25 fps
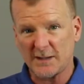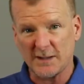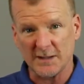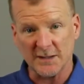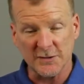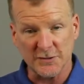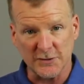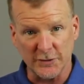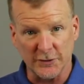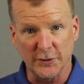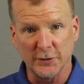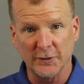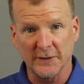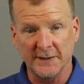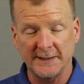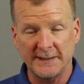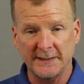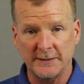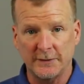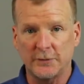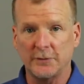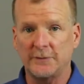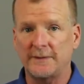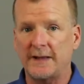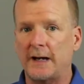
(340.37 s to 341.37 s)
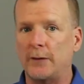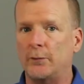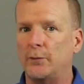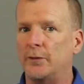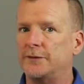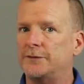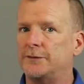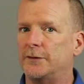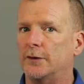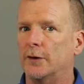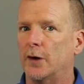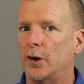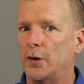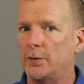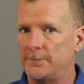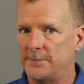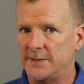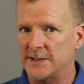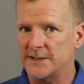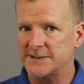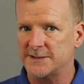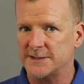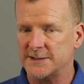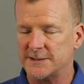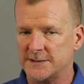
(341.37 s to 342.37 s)
So you're going to need to do that with your own
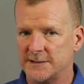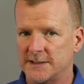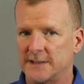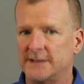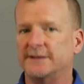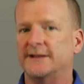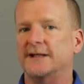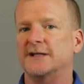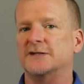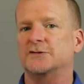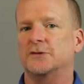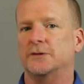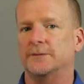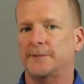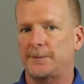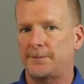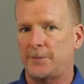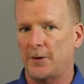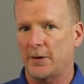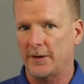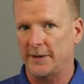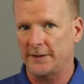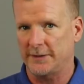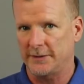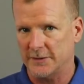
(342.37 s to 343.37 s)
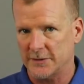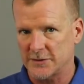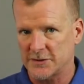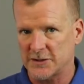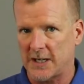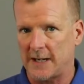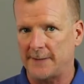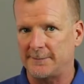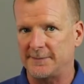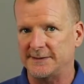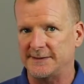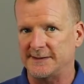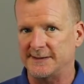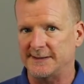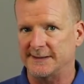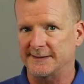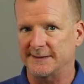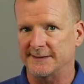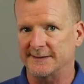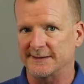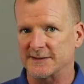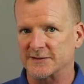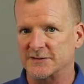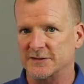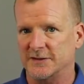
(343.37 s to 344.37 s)
business. That's going to be part of your job at the end
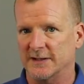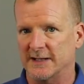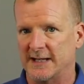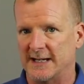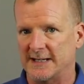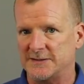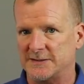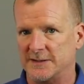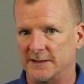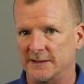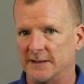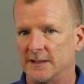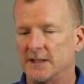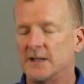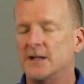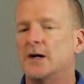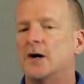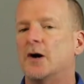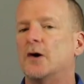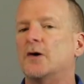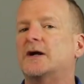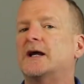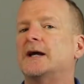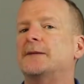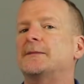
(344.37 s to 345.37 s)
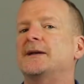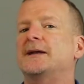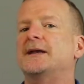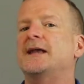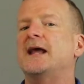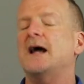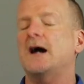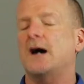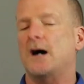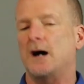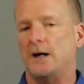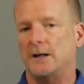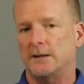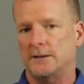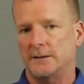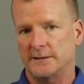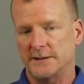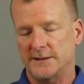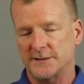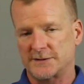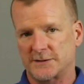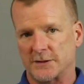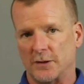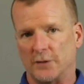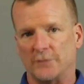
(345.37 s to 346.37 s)
of this lesson. Okay, but now
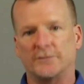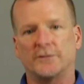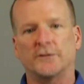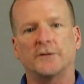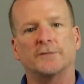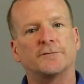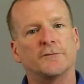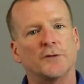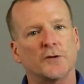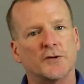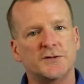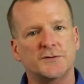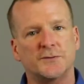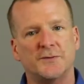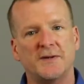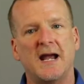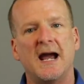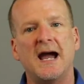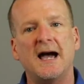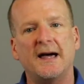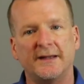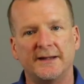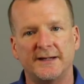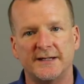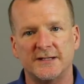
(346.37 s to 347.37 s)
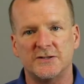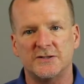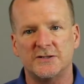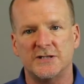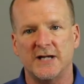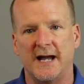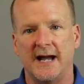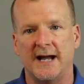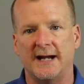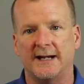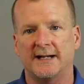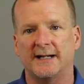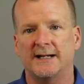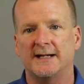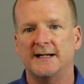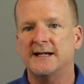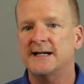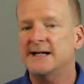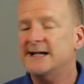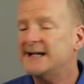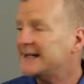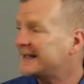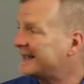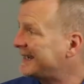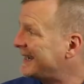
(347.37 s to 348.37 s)
let's go for the first reality check.
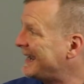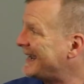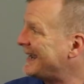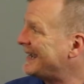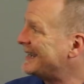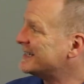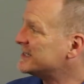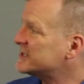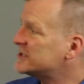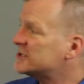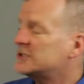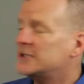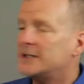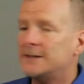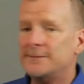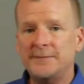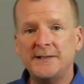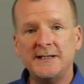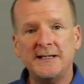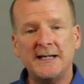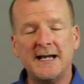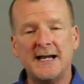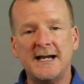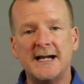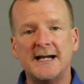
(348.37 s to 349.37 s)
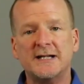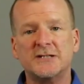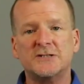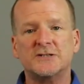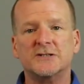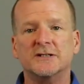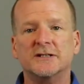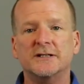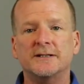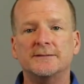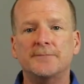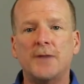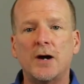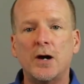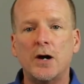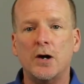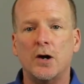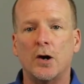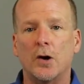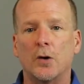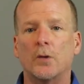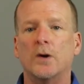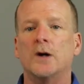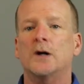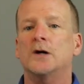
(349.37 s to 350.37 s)
Can Jimmy actually
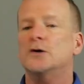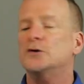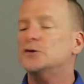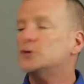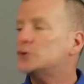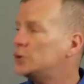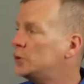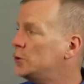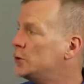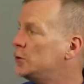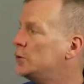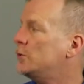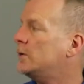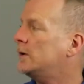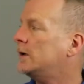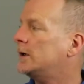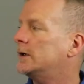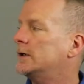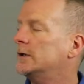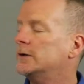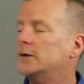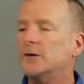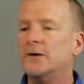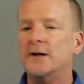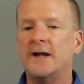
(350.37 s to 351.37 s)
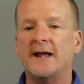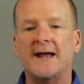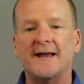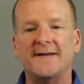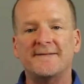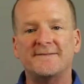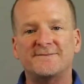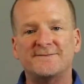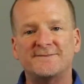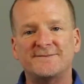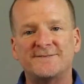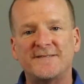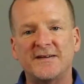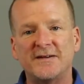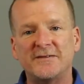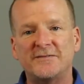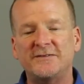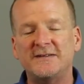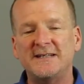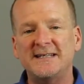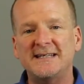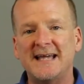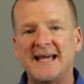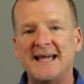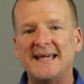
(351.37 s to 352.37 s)
mow
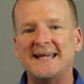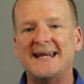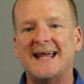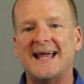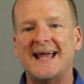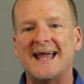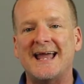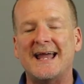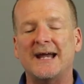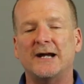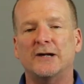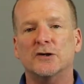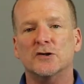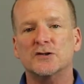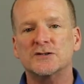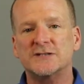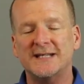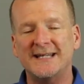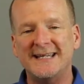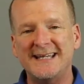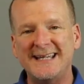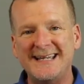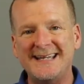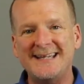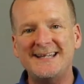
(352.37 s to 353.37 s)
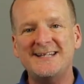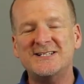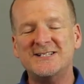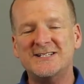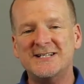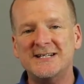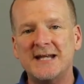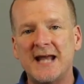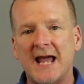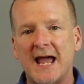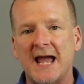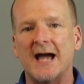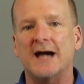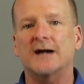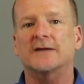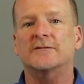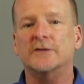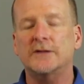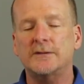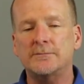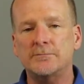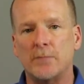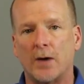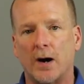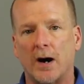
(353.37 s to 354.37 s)
258 acres each and
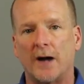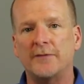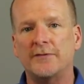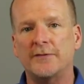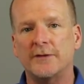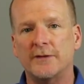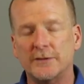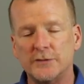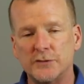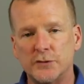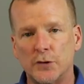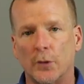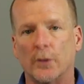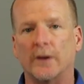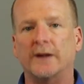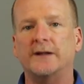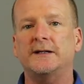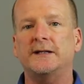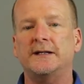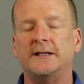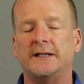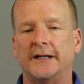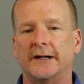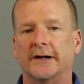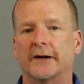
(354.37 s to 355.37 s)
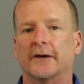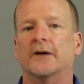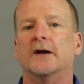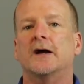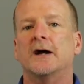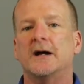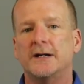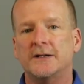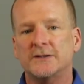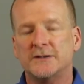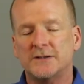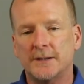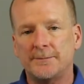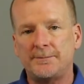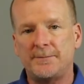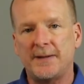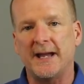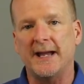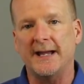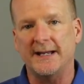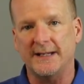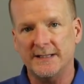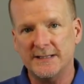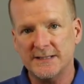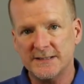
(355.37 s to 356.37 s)
every month during the year to
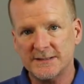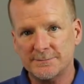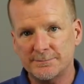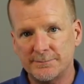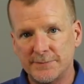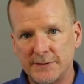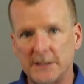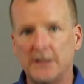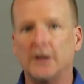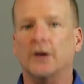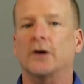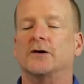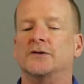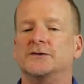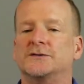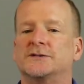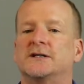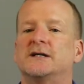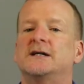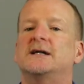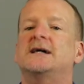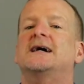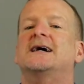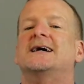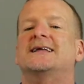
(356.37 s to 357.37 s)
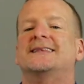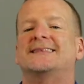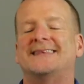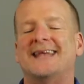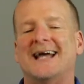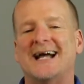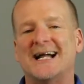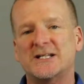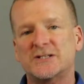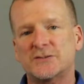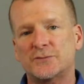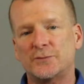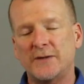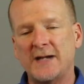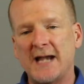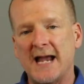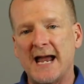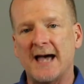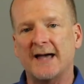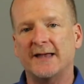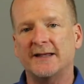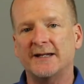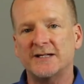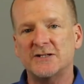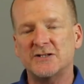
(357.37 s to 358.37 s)
pay his bills? That's
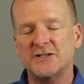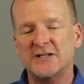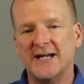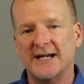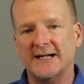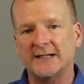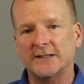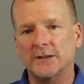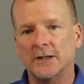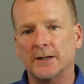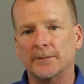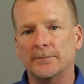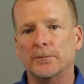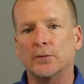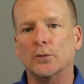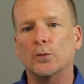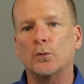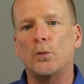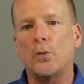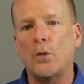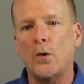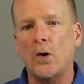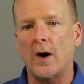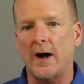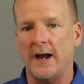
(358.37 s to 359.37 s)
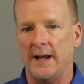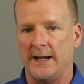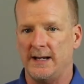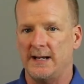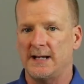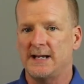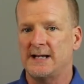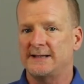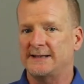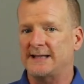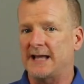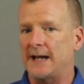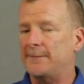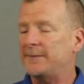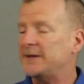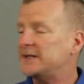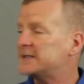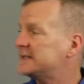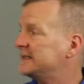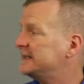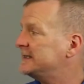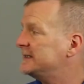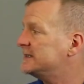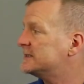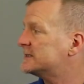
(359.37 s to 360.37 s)
reality check number 1. That means
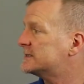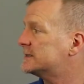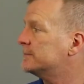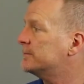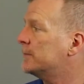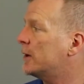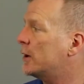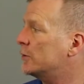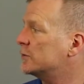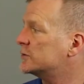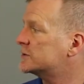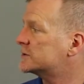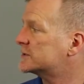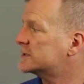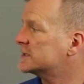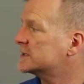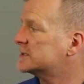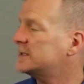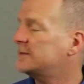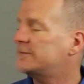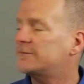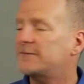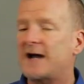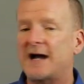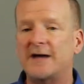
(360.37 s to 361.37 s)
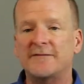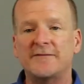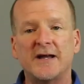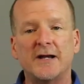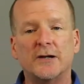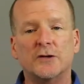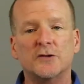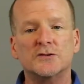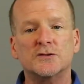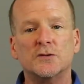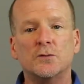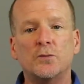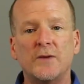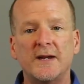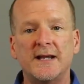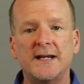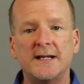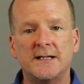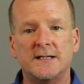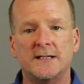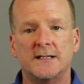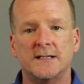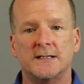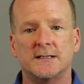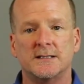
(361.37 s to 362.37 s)
he needs to mow 65 acres a
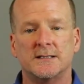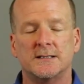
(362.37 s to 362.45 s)
week.